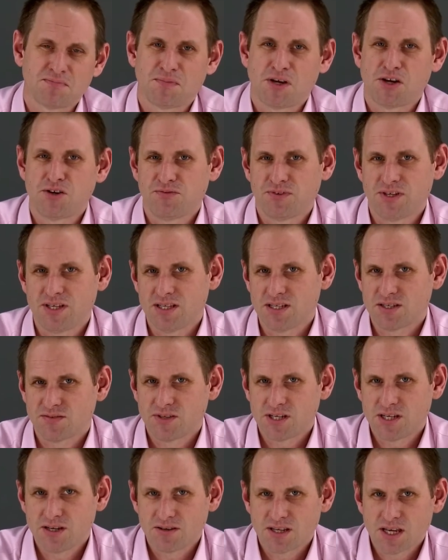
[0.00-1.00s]
hopefully this
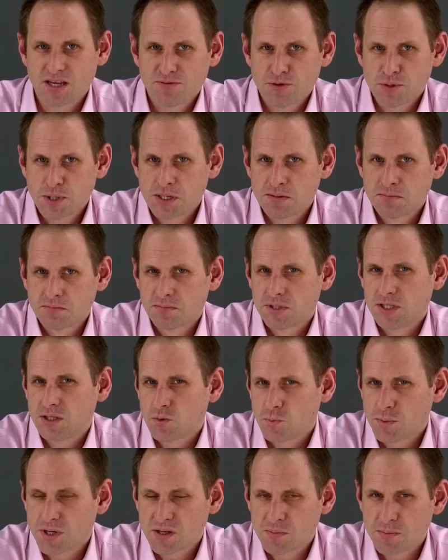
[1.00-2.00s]
video gave you a
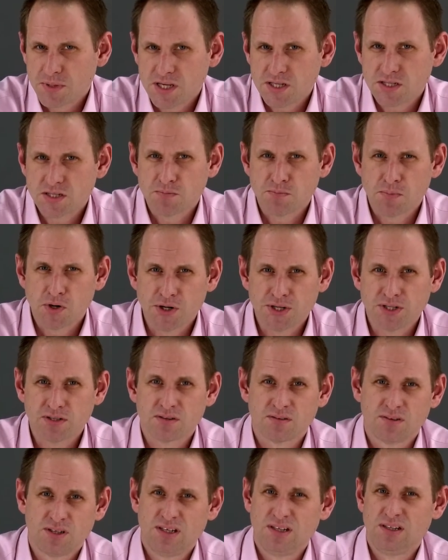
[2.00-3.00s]
little bit of peace of mind.